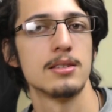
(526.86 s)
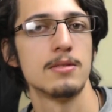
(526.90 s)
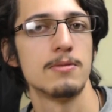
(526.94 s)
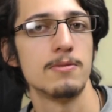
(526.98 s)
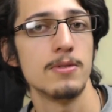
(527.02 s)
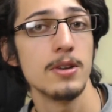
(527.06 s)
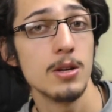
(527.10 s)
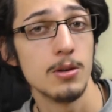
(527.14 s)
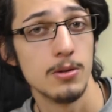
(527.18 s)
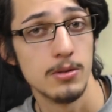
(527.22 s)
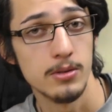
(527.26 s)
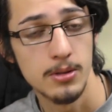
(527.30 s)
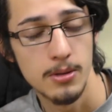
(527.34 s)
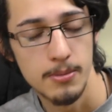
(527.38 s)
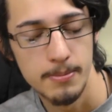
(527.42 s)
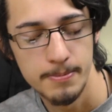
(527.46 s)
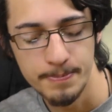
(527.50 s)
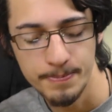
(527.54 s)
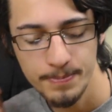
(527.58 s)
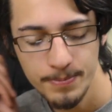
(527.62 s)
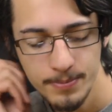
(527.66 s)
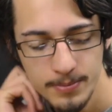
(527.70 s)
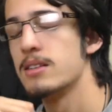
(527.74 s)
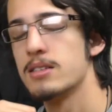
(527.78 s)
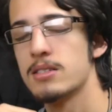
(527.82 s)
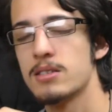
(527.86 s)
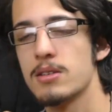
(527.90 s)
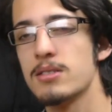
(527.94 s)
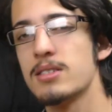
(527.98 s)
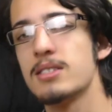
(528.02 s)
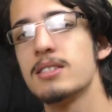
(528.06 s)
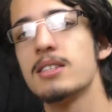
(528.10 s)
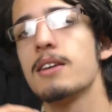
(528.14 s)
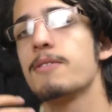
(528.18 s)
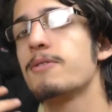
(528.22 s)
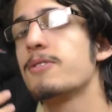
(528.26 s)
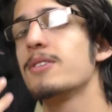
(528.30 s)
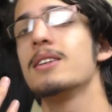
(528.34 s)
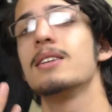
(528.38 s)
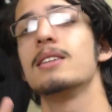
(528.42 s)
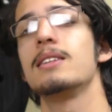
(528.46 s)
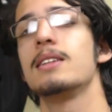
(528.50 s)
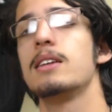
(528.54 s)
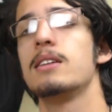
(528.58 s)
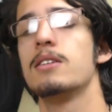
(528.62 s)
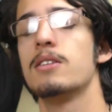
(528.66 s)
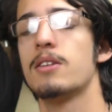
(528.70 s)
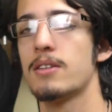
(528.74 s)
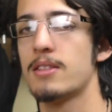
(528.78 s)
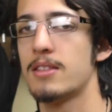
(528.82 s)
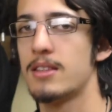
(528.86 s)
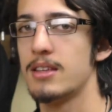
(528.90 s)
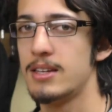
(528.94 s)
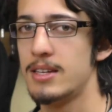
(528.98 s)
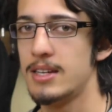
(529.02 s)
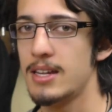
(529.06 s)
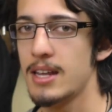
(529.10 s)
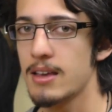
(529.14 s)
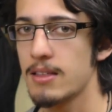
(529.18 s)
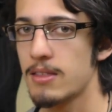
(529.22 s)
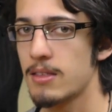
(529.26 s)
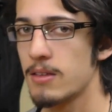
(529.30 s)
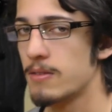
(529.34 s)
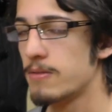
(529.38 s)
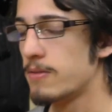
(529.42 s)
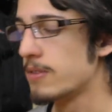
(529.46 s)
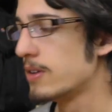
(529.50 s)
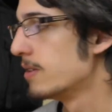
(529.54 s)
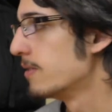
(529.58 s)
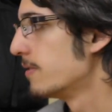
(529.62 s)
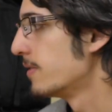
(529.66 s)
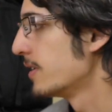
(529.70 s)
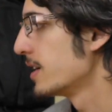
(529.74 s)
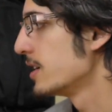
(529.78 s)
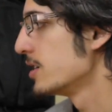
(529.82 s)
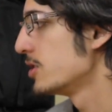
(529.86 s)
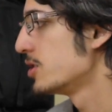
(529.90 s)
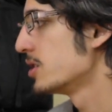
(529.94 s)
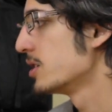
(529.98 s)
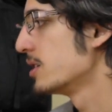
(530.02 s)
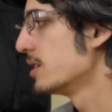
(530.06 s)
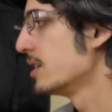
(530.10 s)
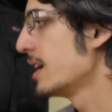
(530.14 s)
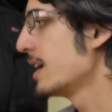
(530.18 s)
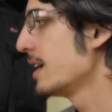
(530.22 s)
field. So it's definitely not the death of innovation,